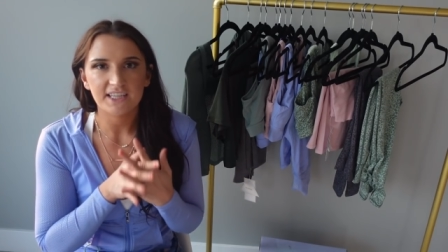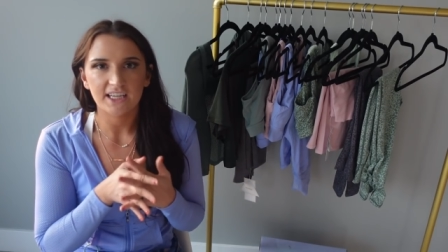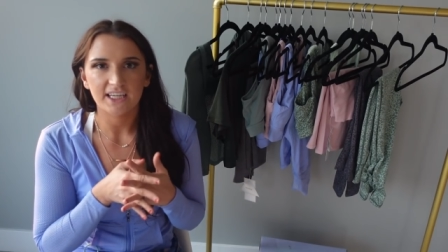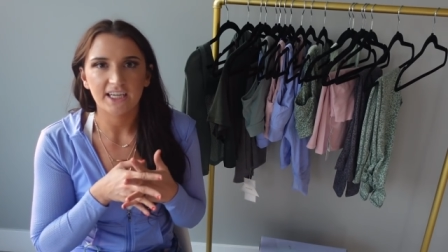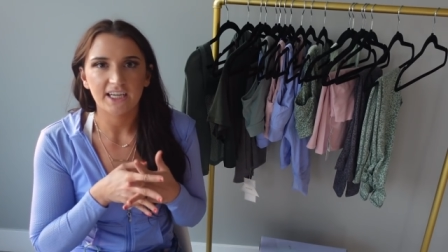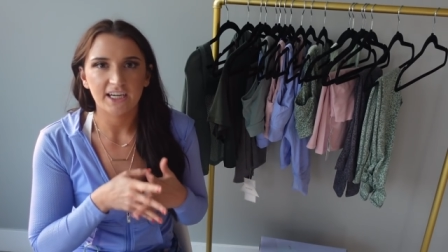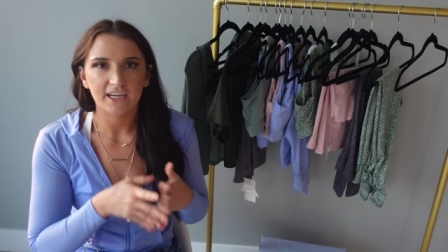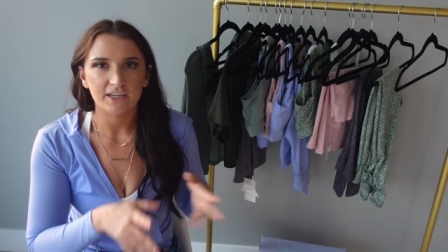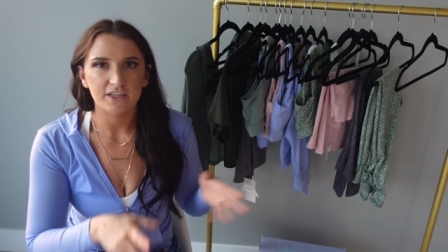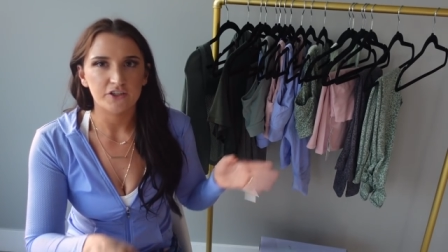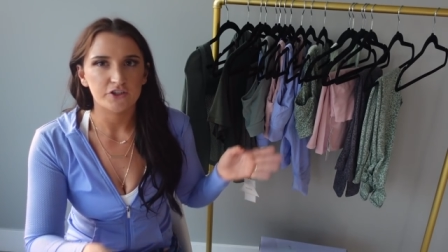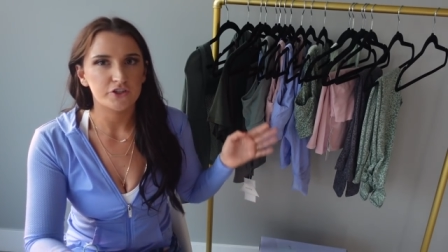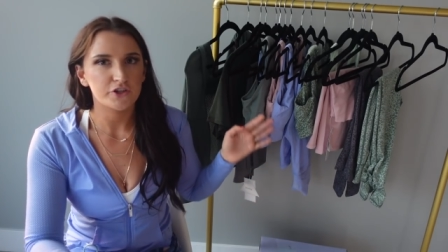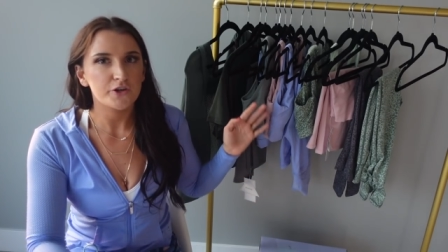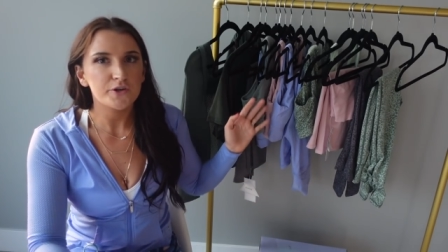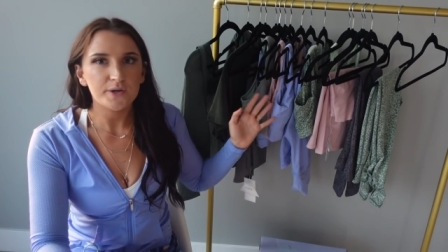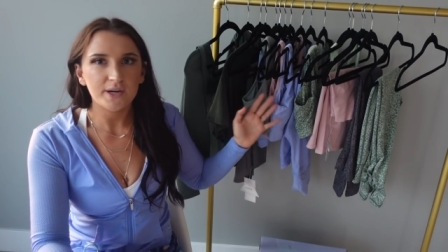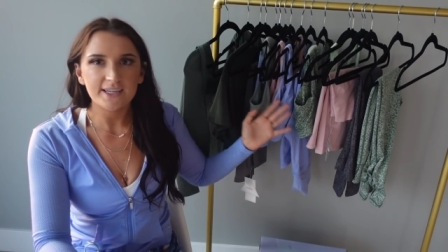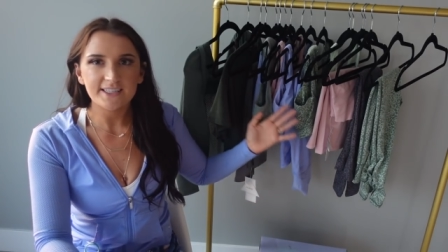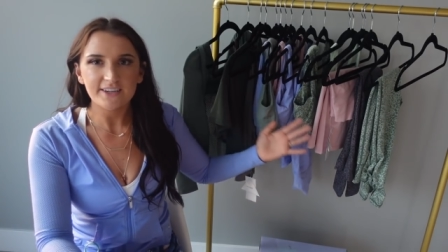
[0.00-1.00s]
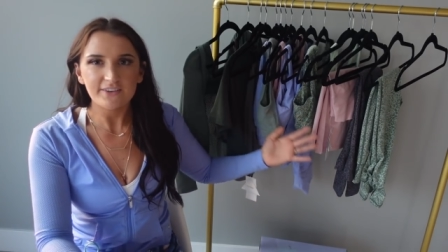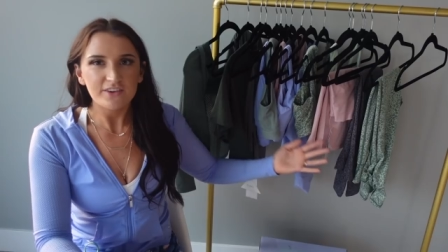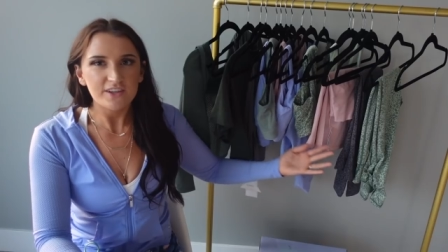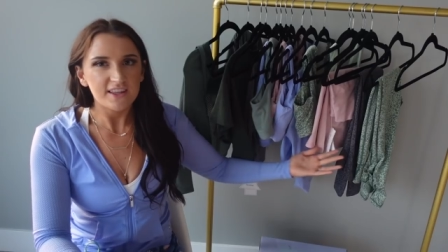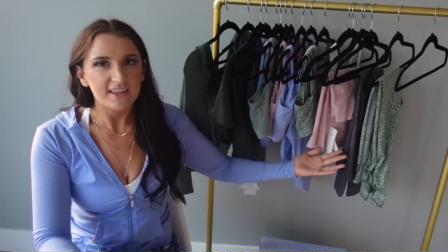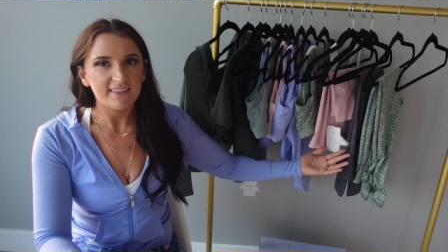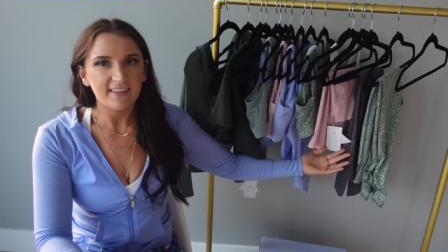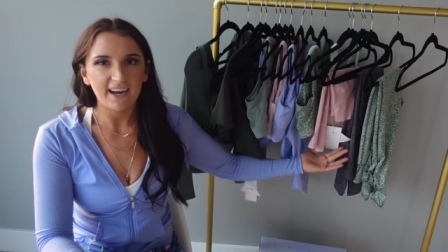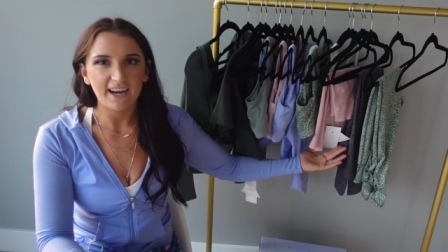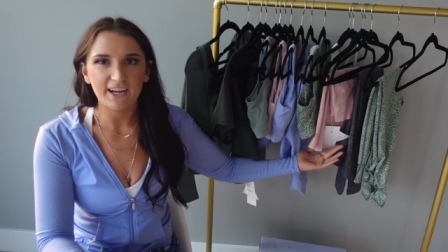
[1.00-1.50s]
sit here and show you guys
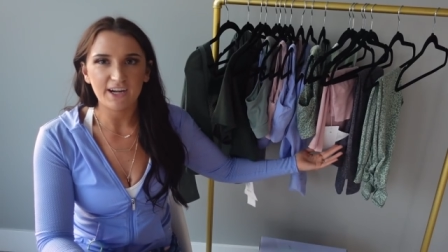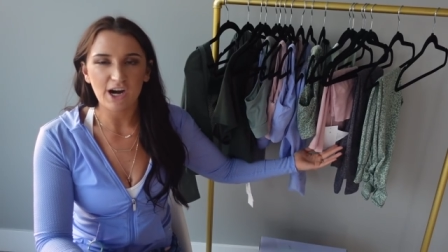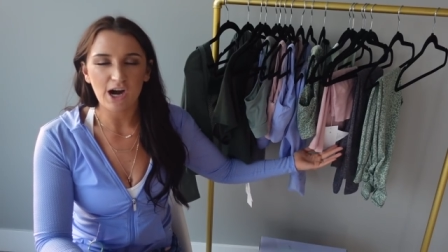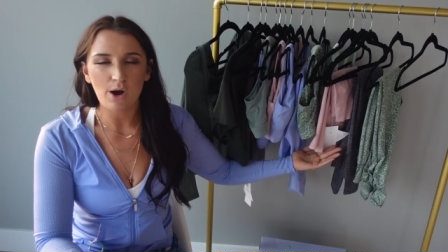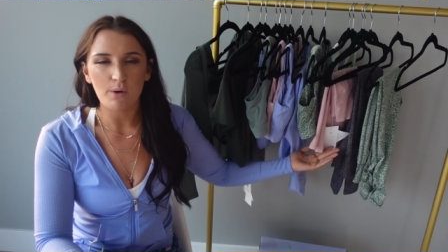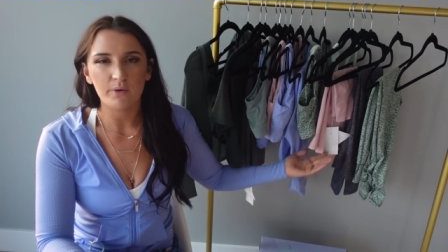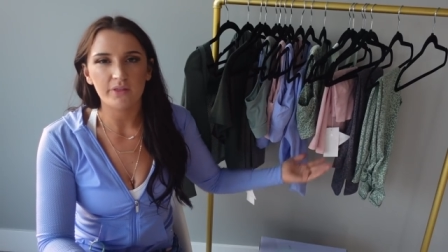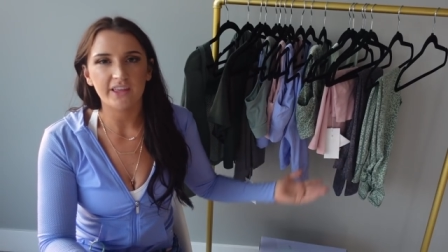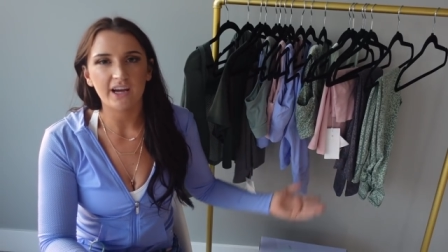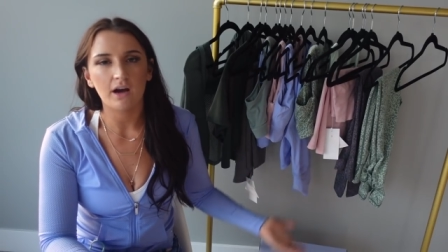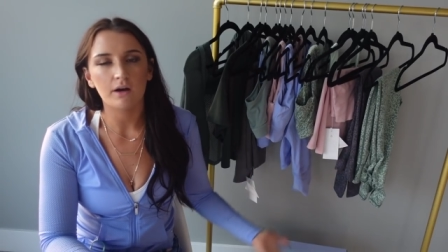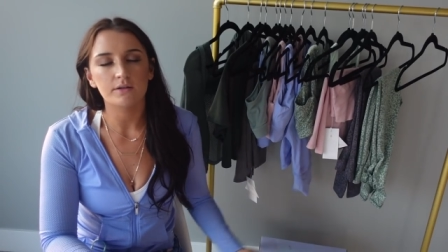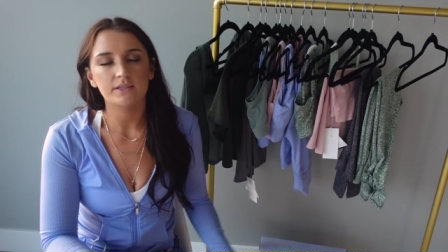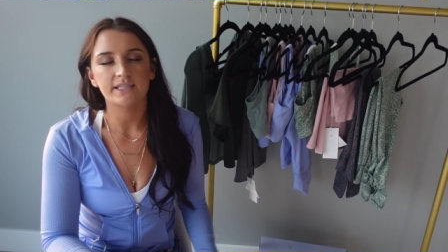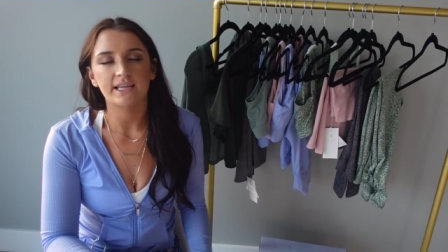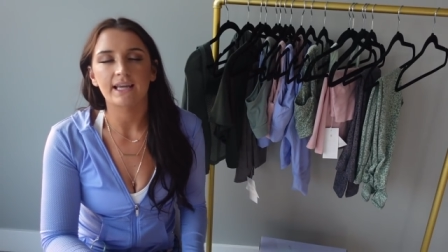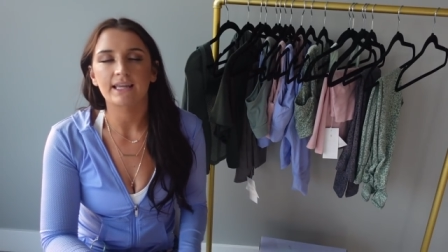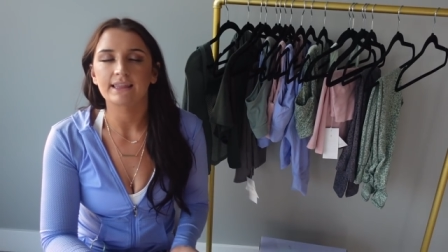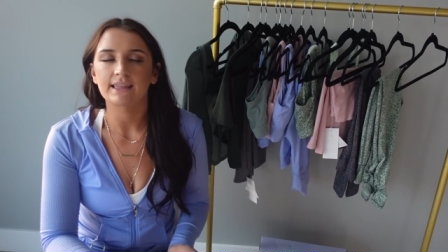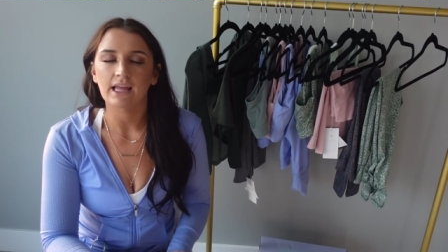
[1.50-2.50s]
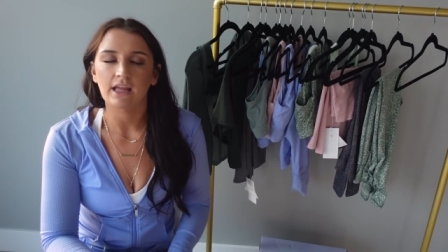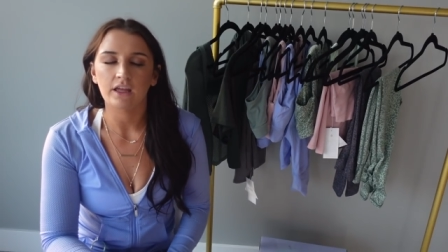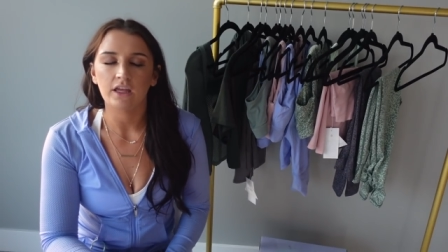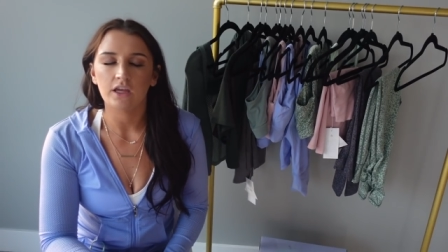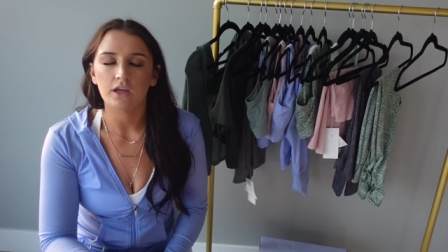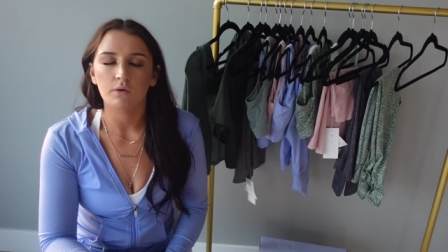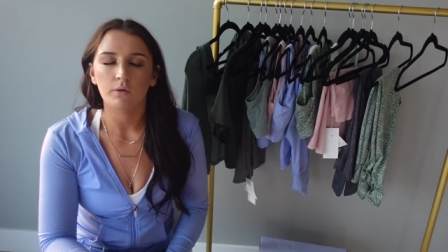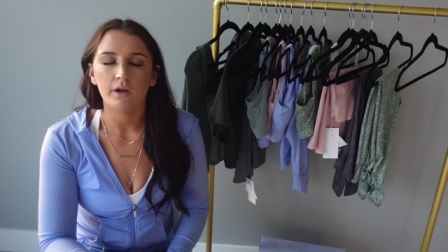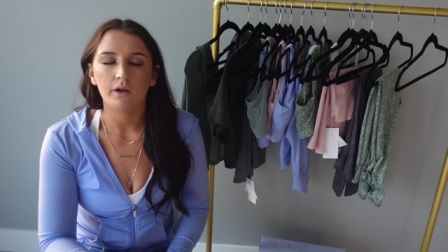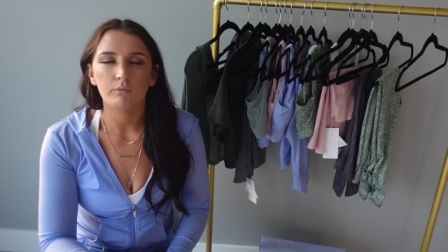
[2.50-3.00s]
everything that I got without saying thank you.